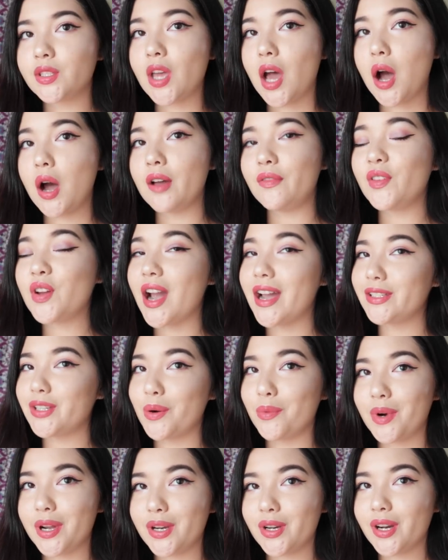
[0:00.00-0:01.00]
so if you guys
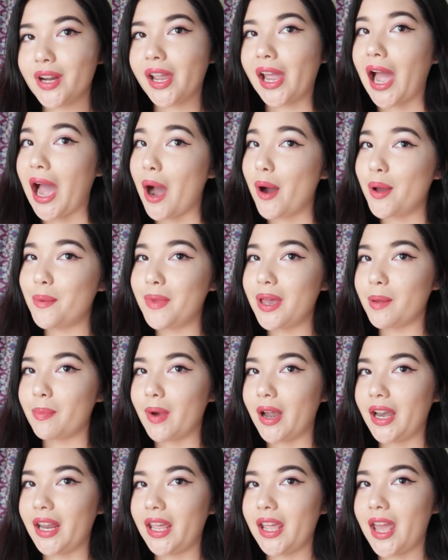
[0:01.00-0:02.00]
are wondering how I make
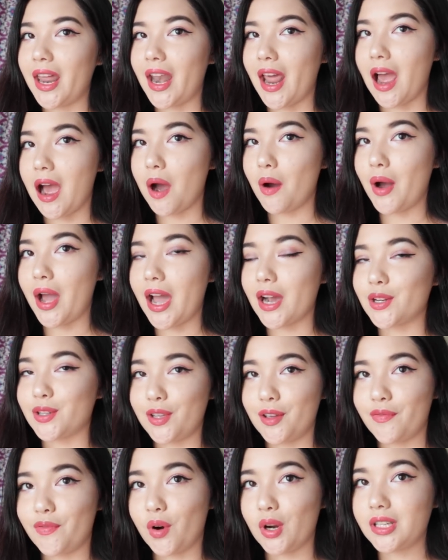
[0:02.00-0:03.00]
money and how I
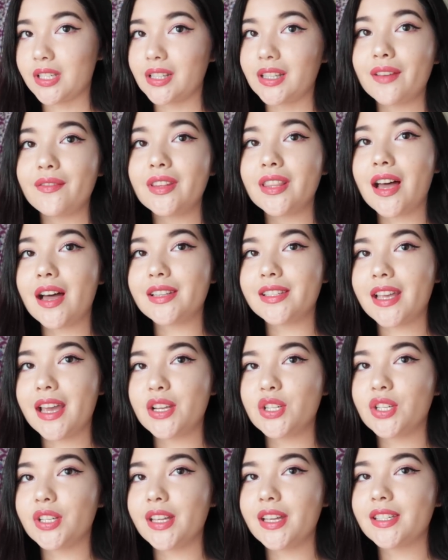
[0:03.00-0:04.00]
actually afford to live in Los
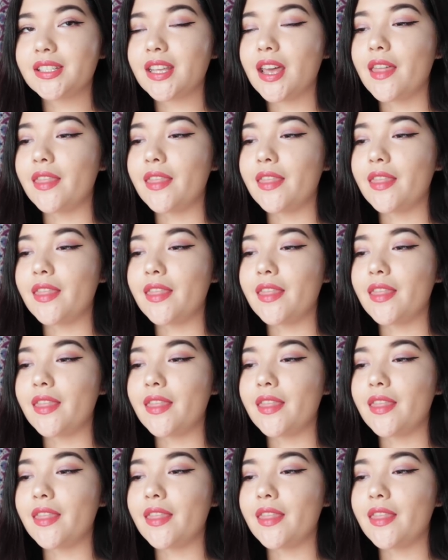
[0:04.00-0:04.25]
Angeles,